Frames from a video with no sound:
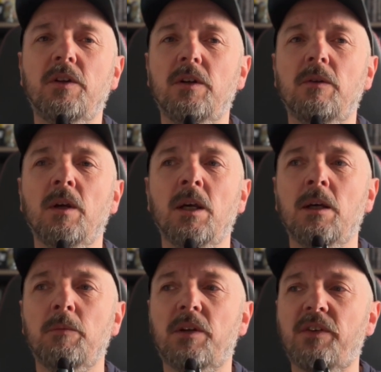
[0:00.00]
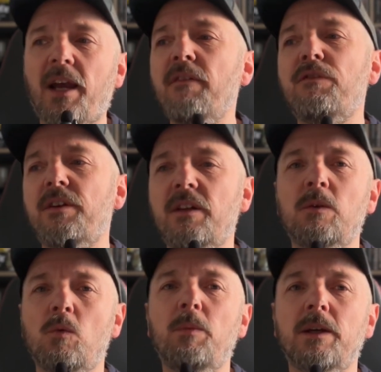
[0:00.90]
do? Because
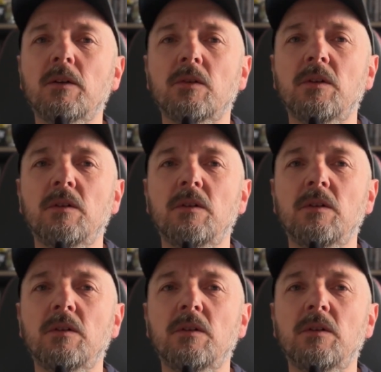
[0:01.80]
everything will be gone.